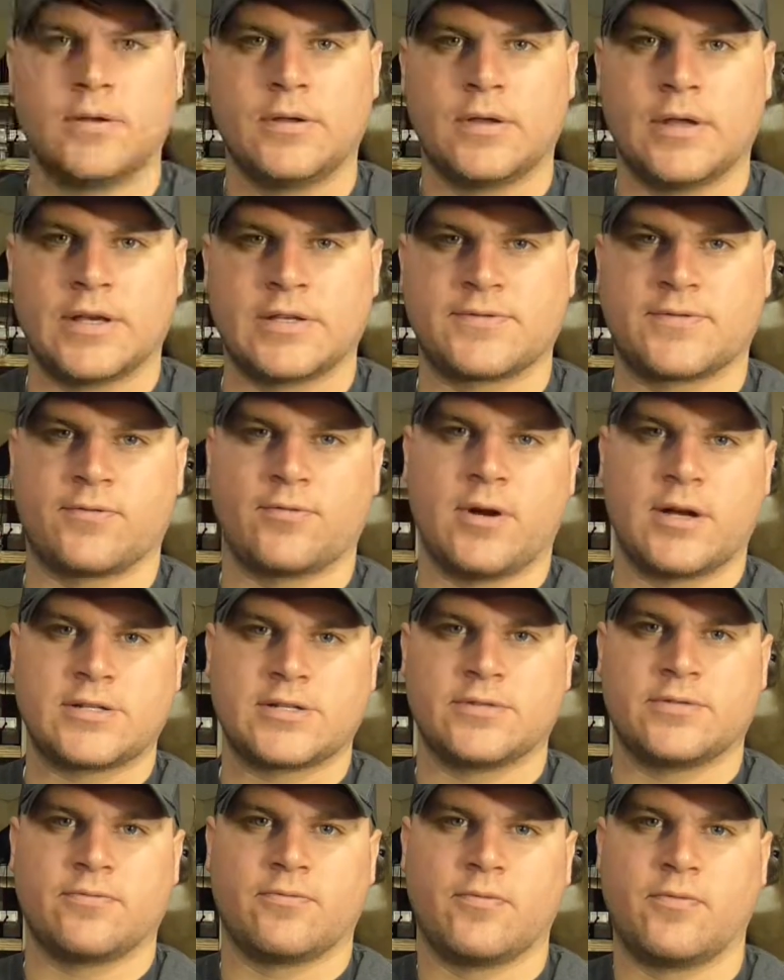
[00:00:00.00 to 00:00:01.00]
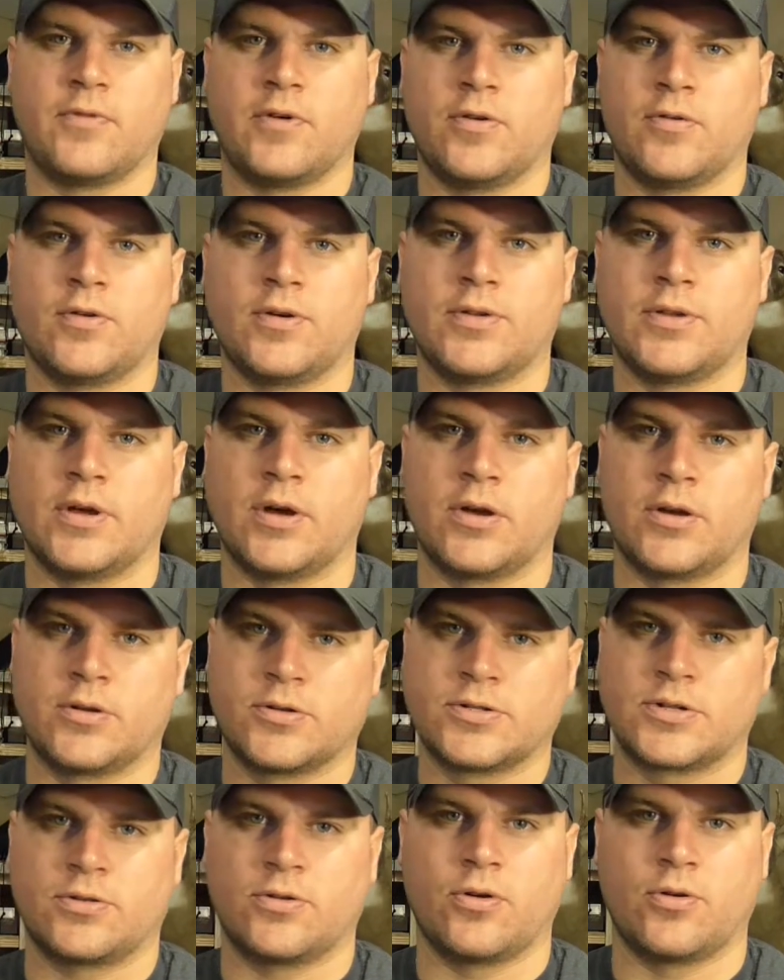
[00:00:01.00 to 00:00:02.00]
Thanks for watching the review on the
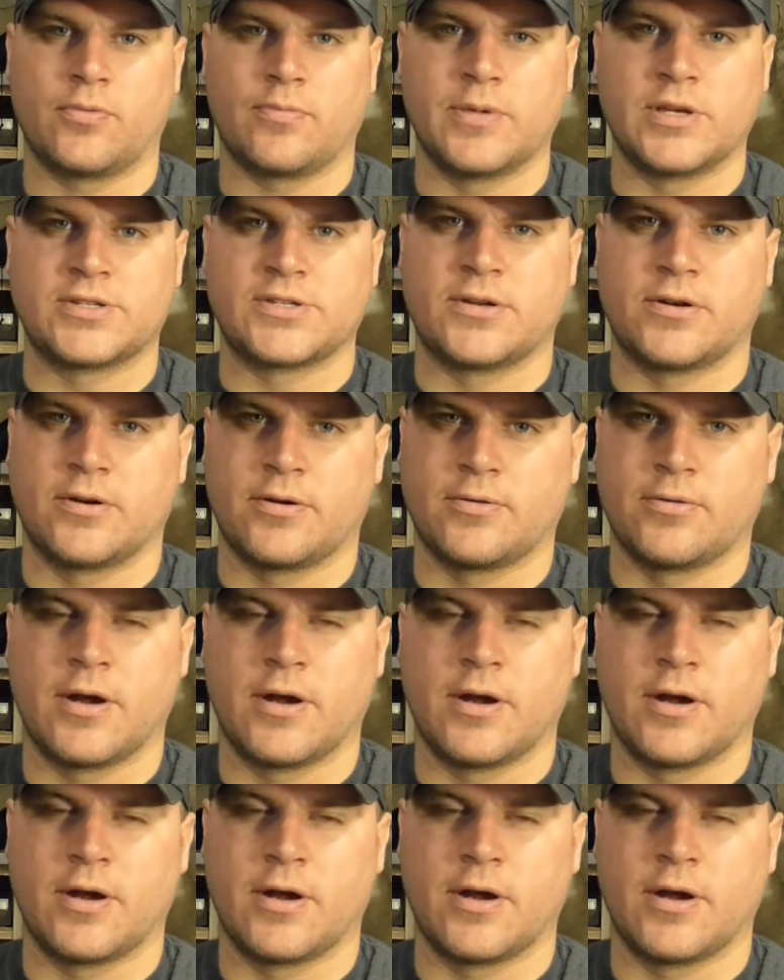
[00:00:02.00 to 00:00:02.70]
Hunter's Kloak Mister and